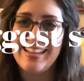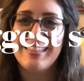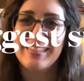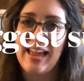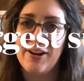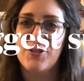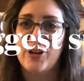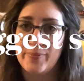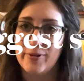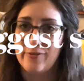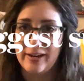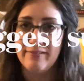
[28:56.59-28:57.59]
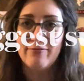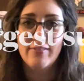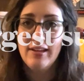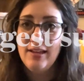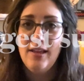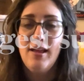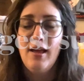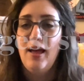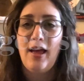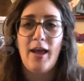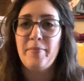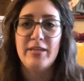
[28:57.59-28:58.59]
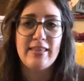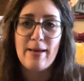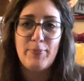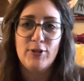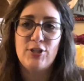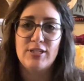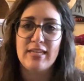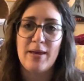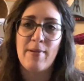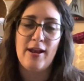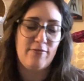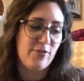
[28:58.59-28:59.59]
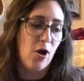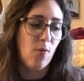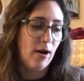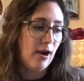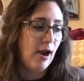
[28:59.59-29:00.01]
it's Liar Dreamer Reef. I mean, that book just came out of nowhere.